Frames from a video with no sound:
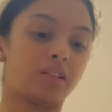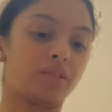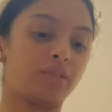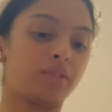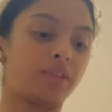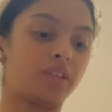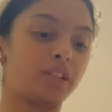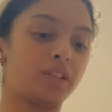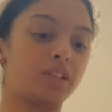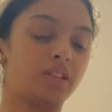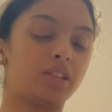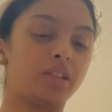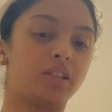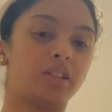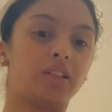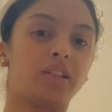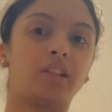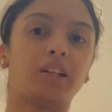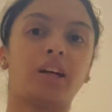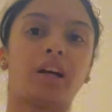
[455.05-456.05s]

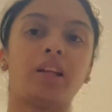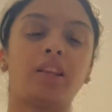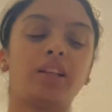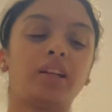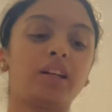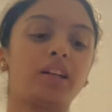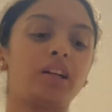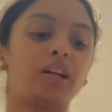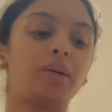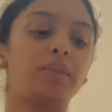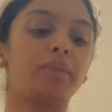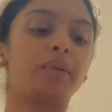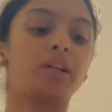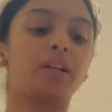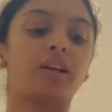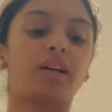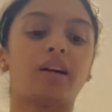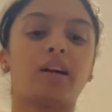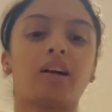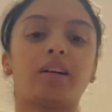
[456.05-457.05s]
Unfortunately, I think I'm
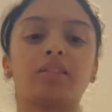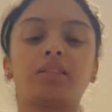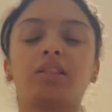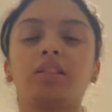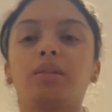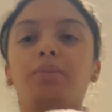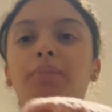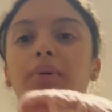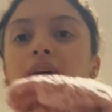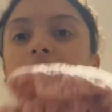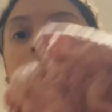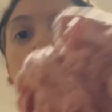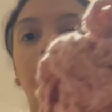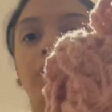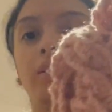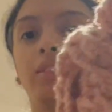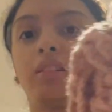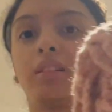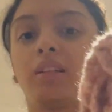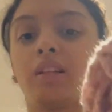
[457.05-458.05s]
gonna actually put
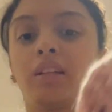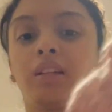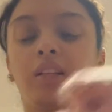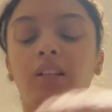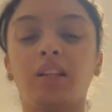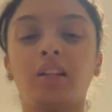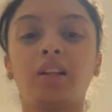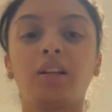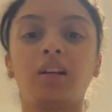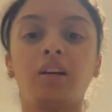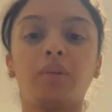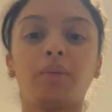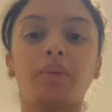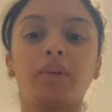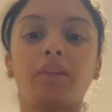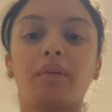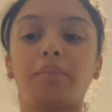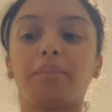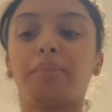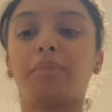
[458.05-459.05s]
this in with
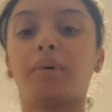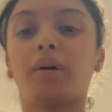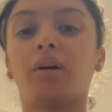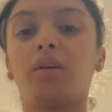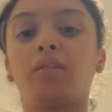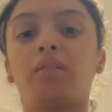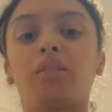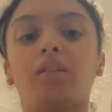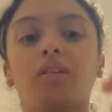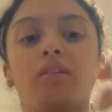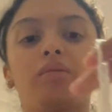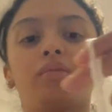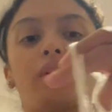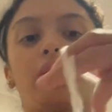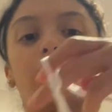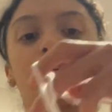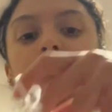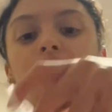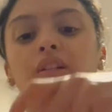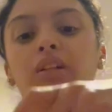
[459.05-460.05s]
a bow
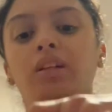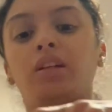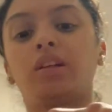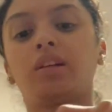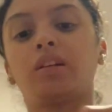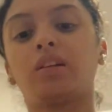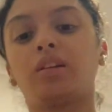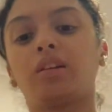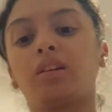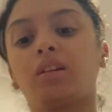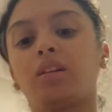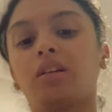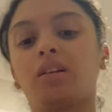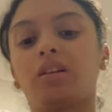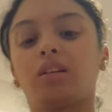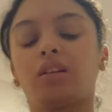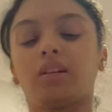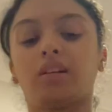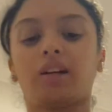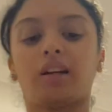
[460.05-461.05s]
around it
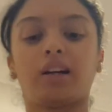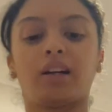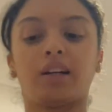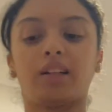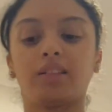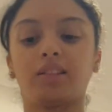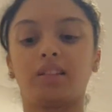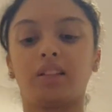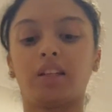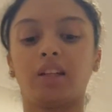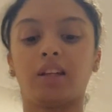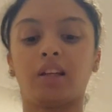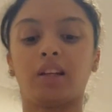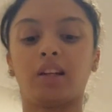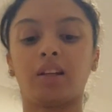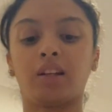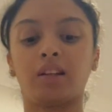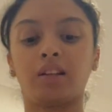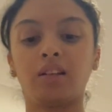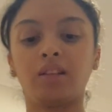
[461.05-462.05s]
as
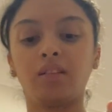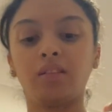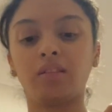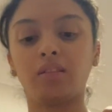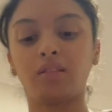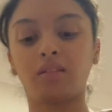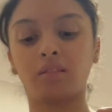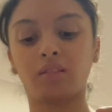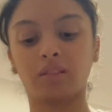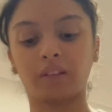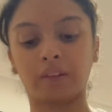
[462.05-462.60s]
is,